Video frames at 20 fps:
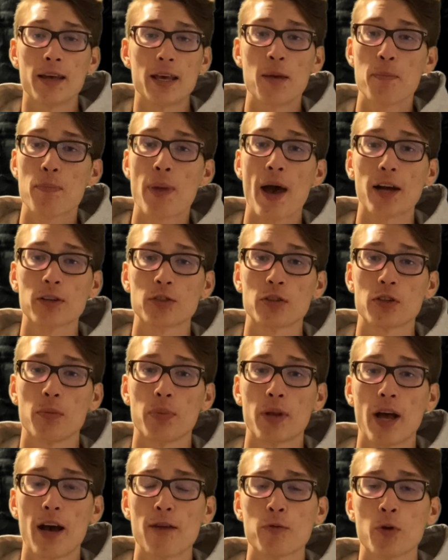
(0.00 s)
impact on the
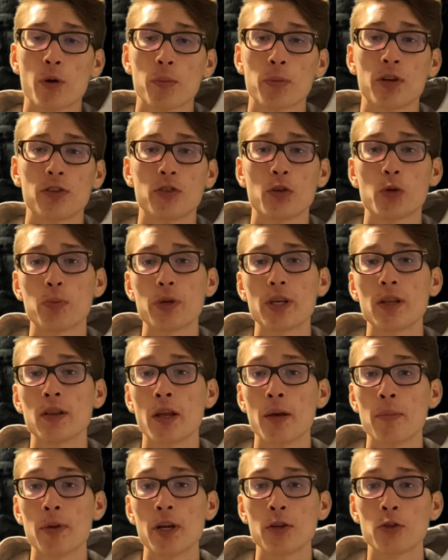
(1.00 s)
platform because it'll be
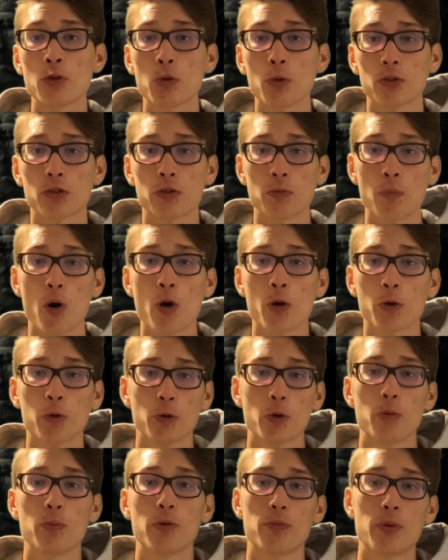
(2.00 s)
limited to a small
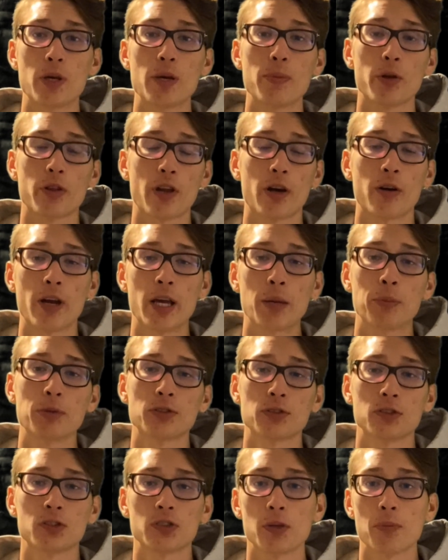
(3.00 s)
group of people that are able
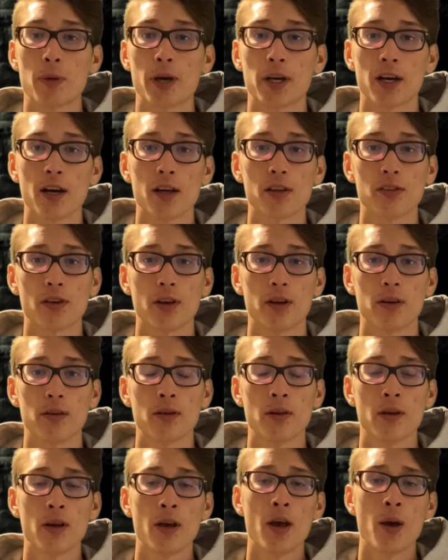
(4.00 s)
to see my content.
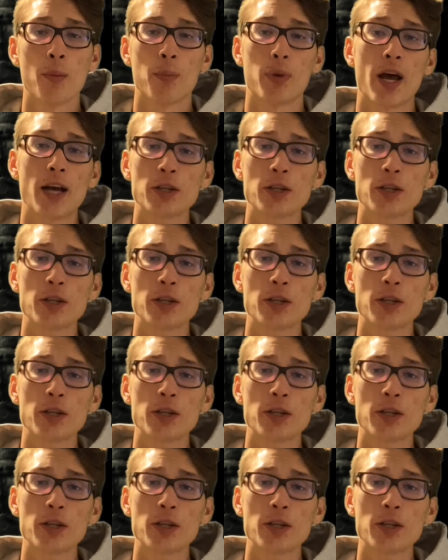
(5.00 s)
But